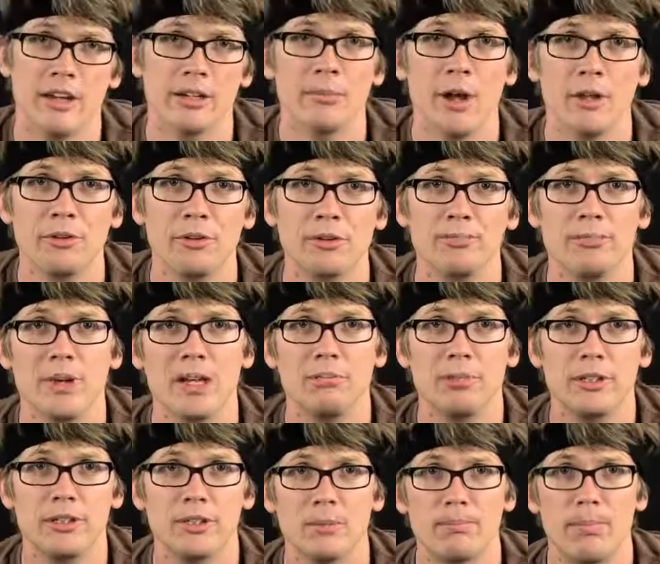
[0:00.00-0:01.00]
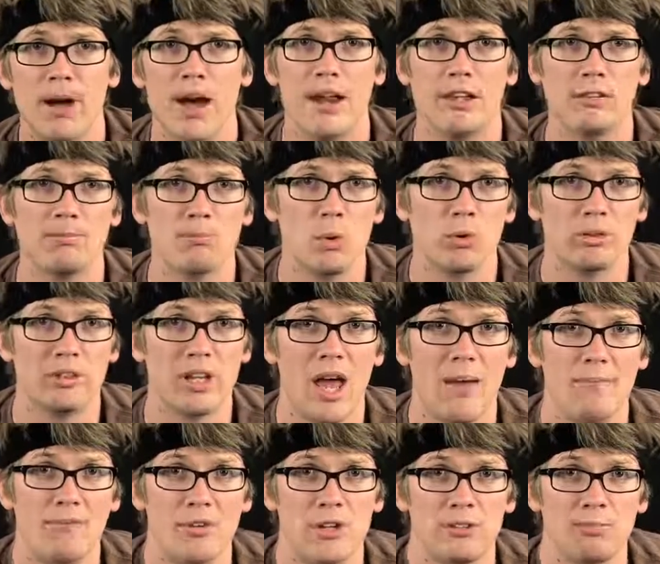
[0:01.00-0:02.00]
Now, your muscles may be your body's most
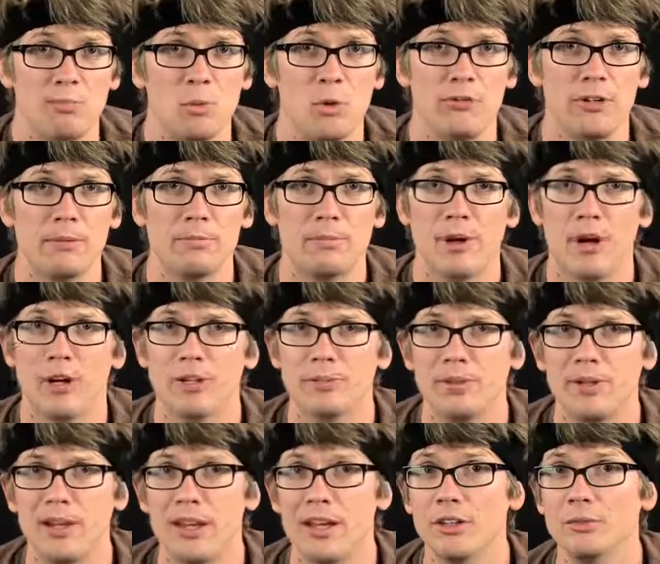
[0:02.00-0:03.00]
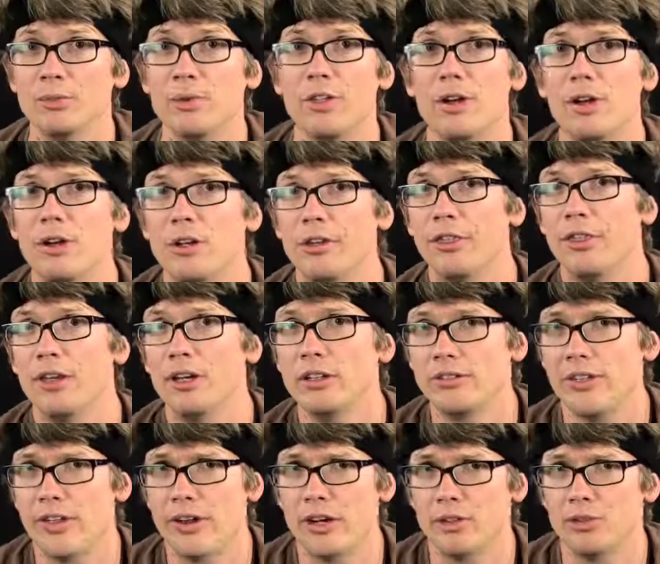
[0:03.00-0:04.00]
obvious moving parts, but as with all
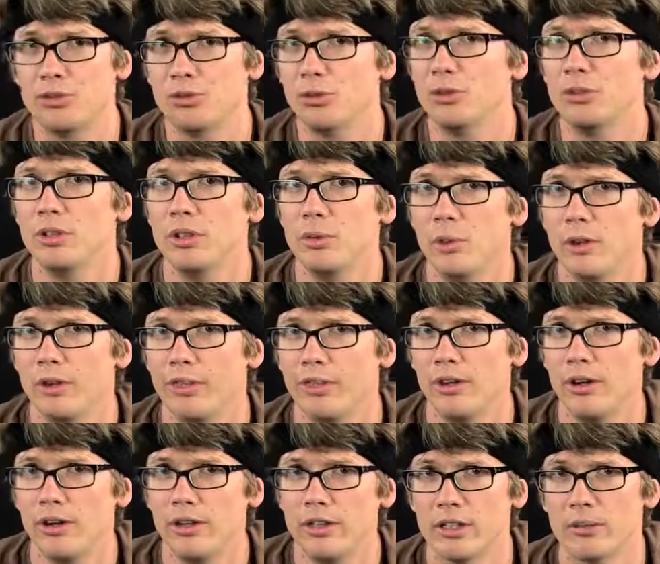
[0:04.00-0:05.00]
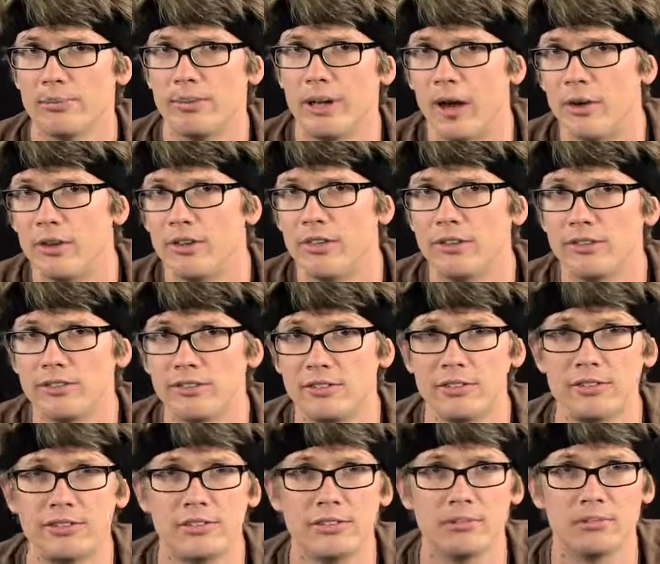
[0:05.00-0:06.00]
things that are truly worth learning about, this
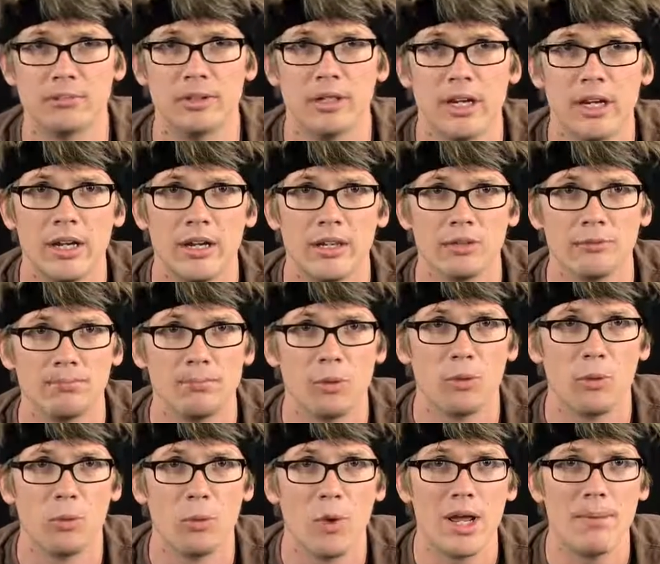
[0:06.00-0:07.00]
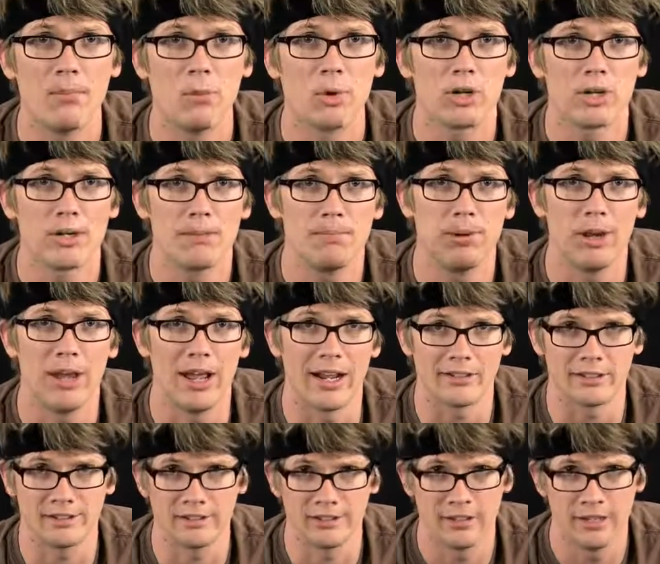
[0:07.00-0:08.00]
system is both way more
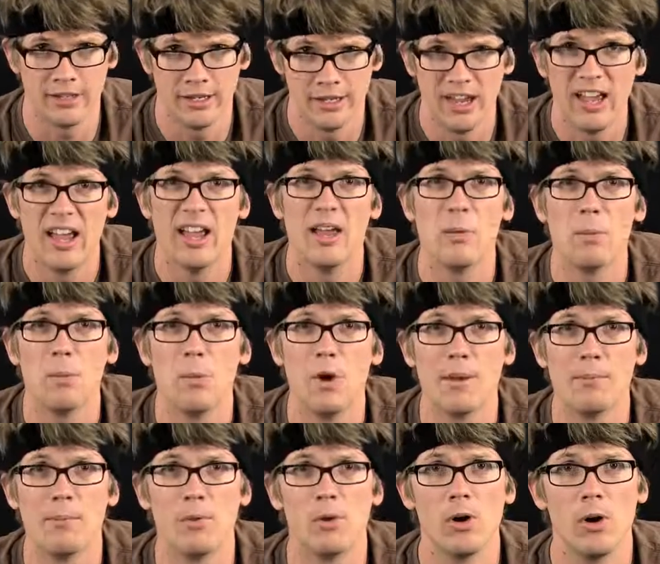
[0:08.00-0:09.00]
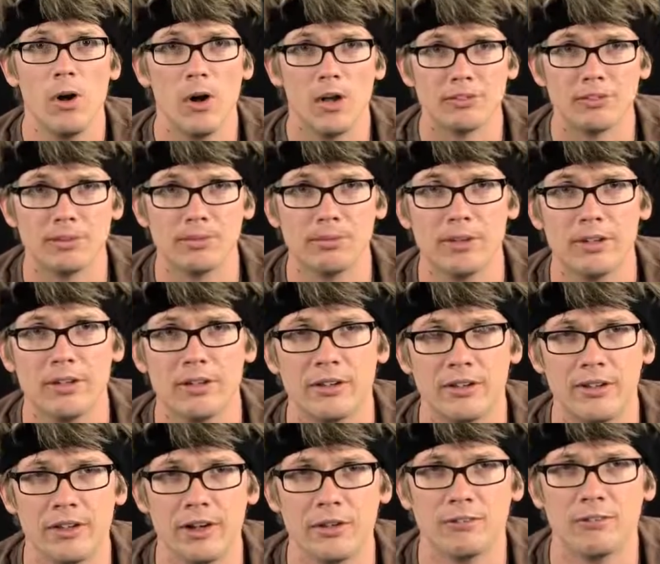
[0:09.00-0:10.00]
complex and way more awesome
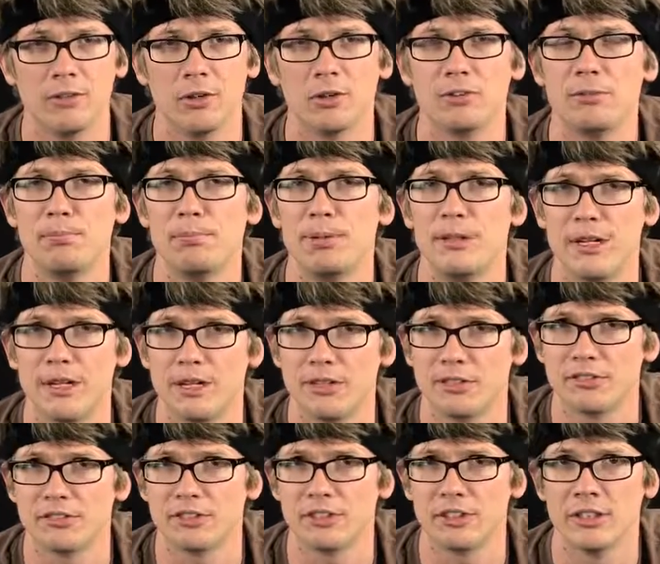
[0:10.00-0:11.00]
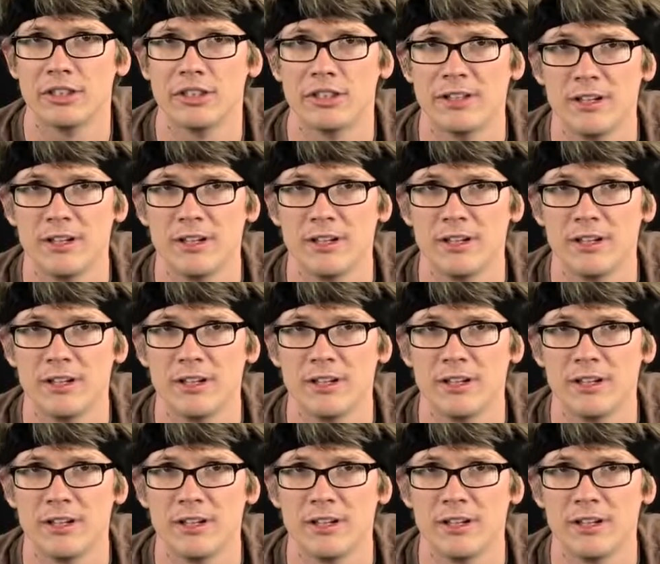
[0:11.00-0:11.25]
than it first appears.